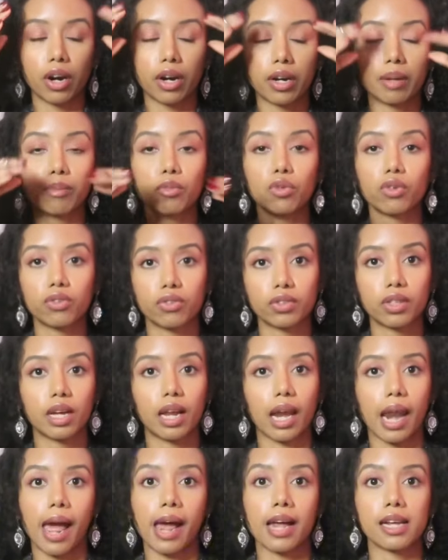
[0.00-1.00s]
remove the
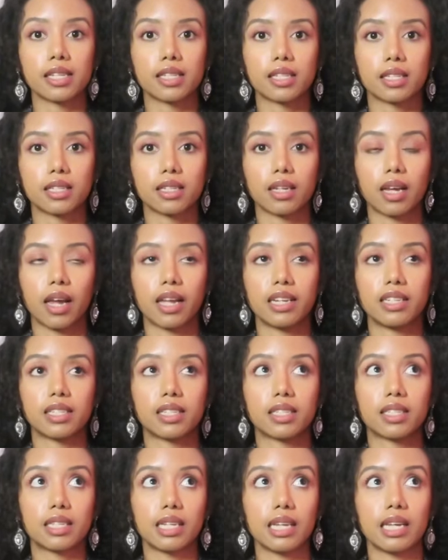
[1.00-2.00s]
glass and
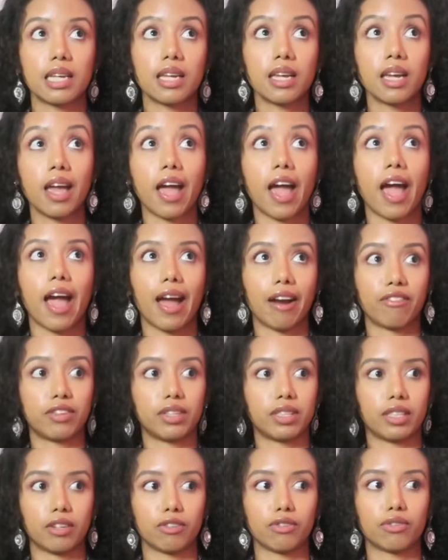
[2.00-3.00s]
see
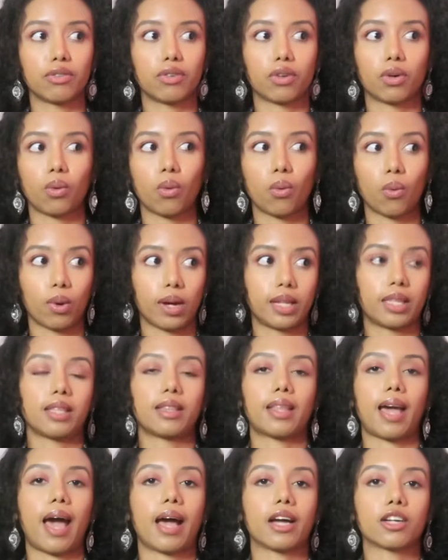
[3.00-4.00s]
everything for what
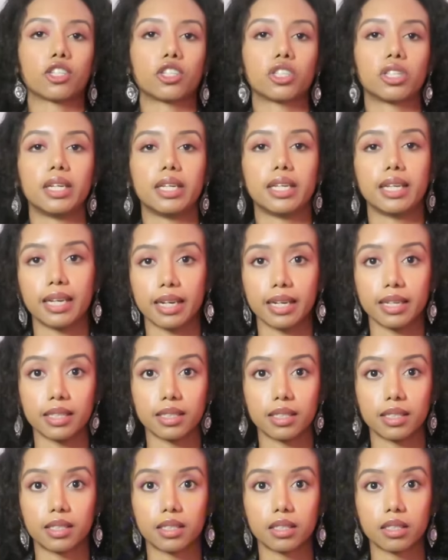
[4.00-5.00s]
it actually
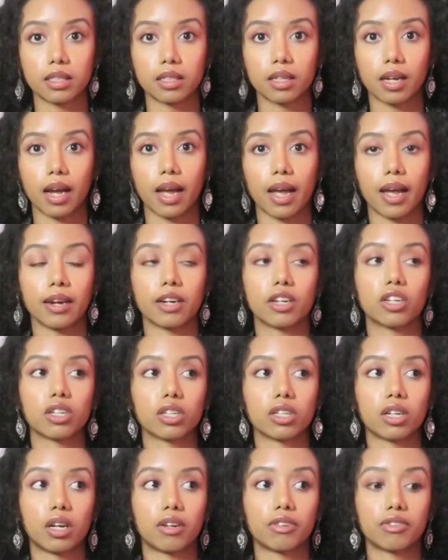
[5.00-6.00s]
is and
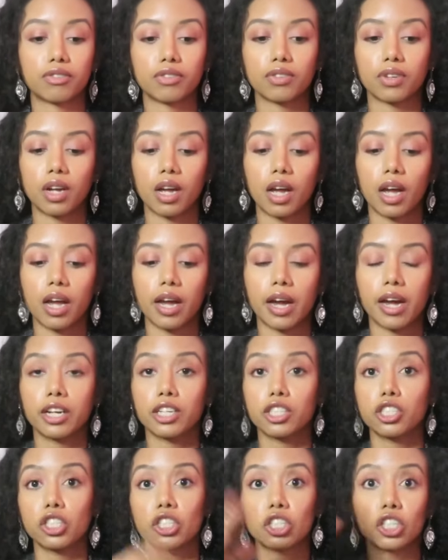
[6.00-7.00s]
could have
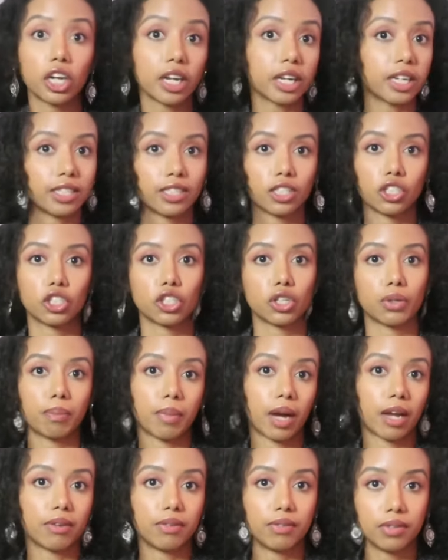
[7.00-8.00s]
changed
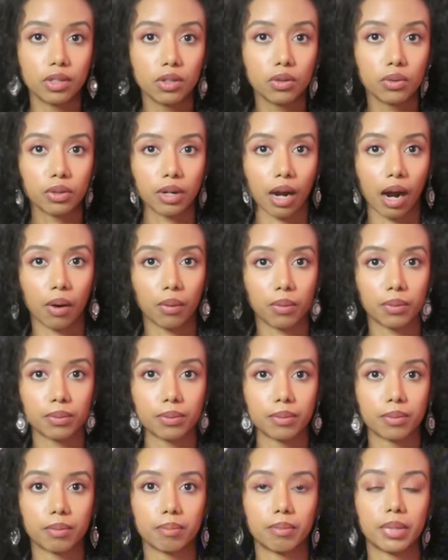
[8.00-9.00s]
my view now
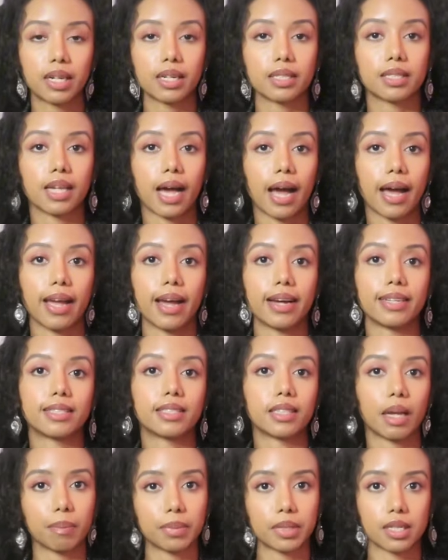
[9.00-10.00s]
because I
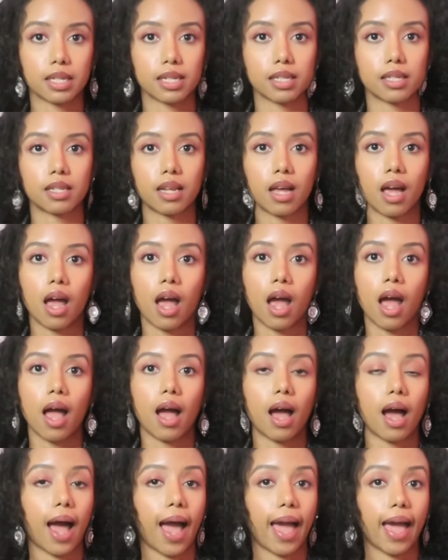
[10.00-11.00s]
accepted.
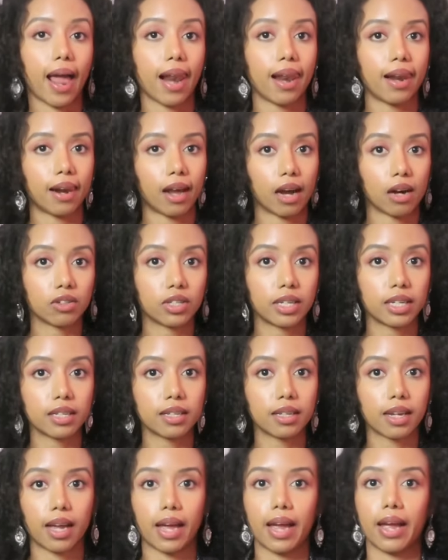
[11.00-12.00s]
I allowed
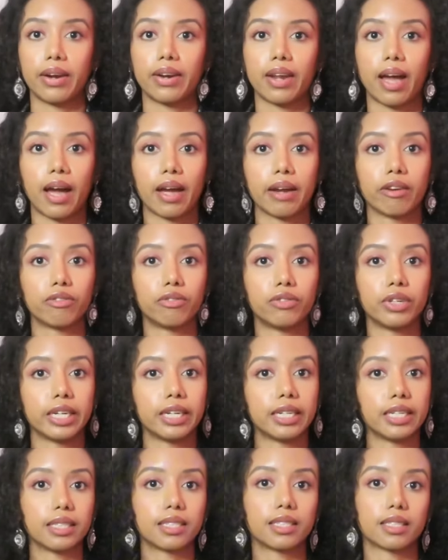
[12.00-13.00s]
it and I
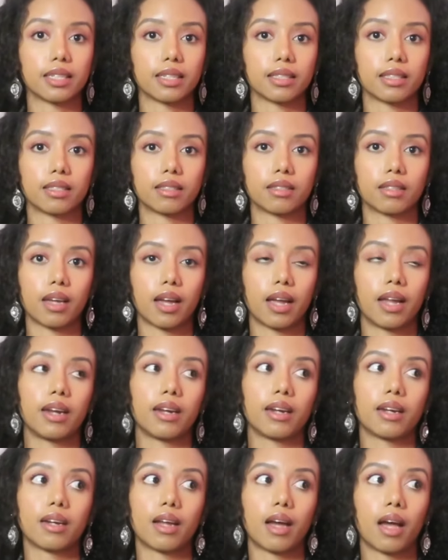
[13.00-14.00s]
released it
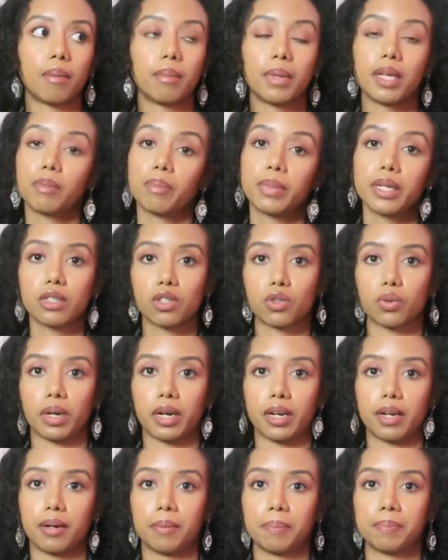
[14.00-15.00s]
and I made peace
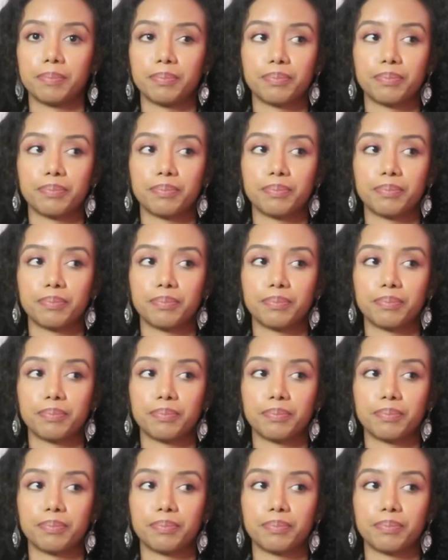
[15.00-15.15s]
with it